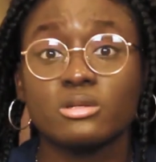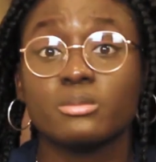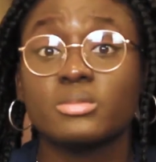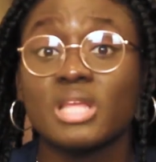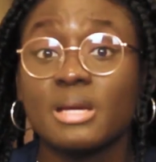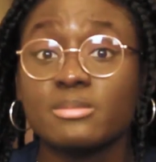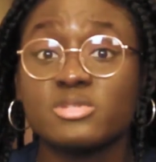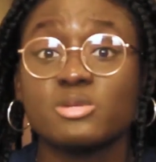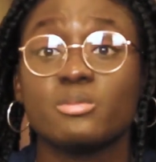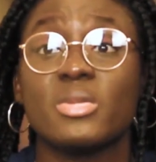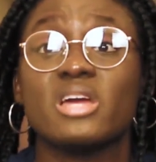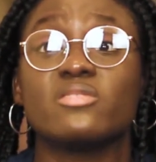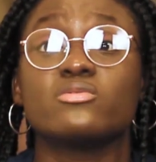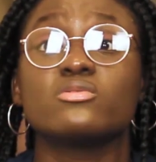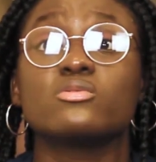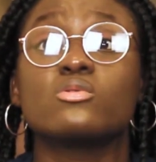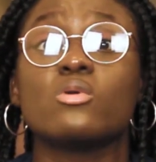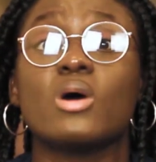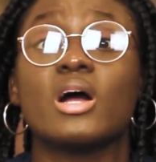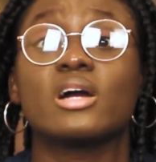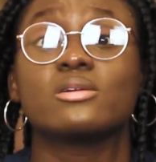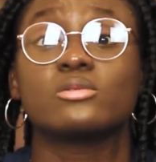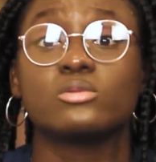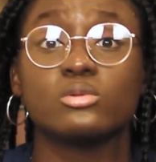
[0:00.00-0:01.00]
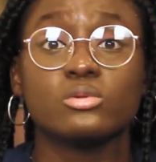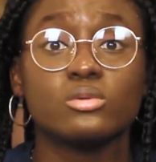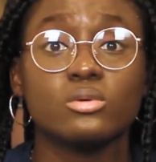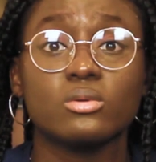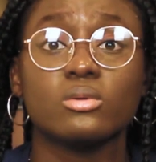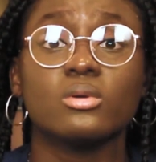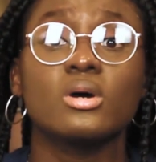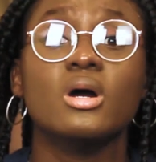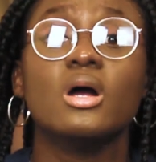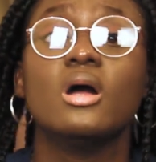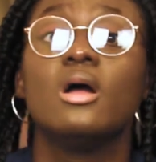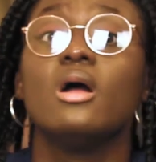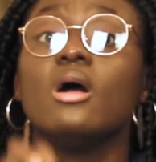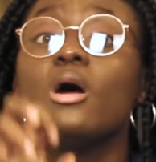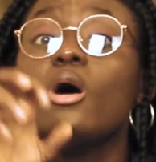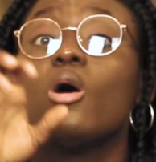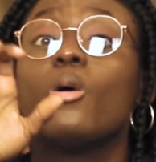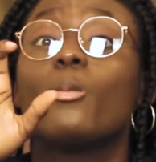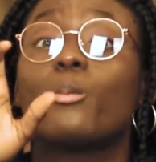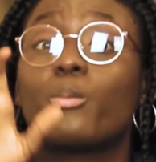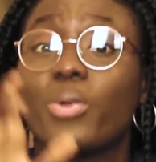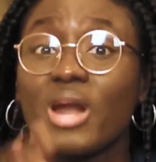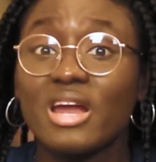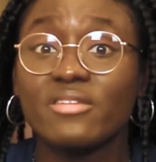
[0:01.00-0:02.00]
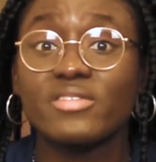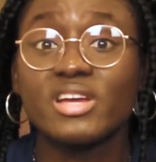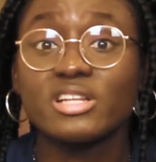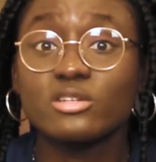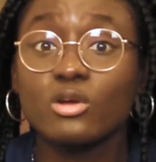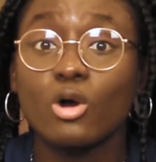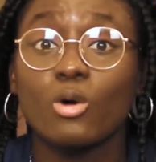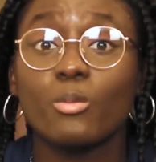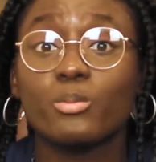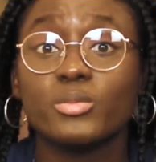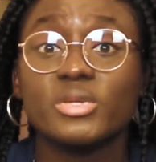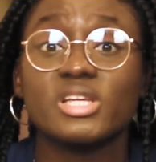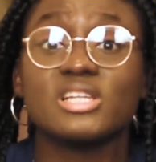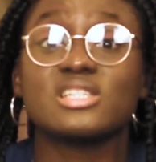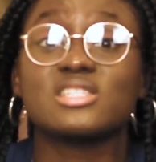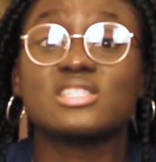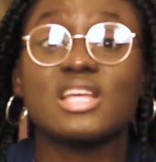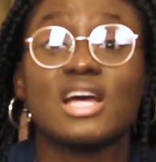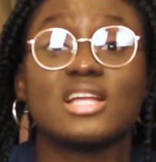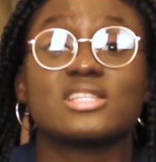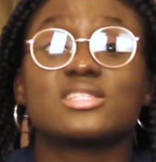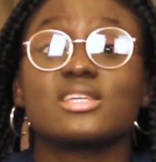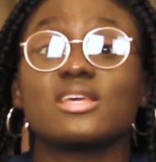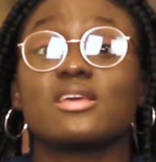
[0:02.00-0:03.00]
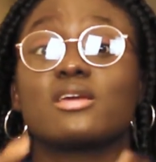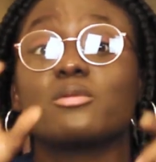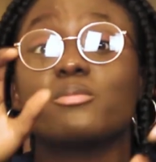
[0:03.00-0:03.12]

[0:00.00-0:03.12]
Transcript: Sometimes you might even go and Google private companies that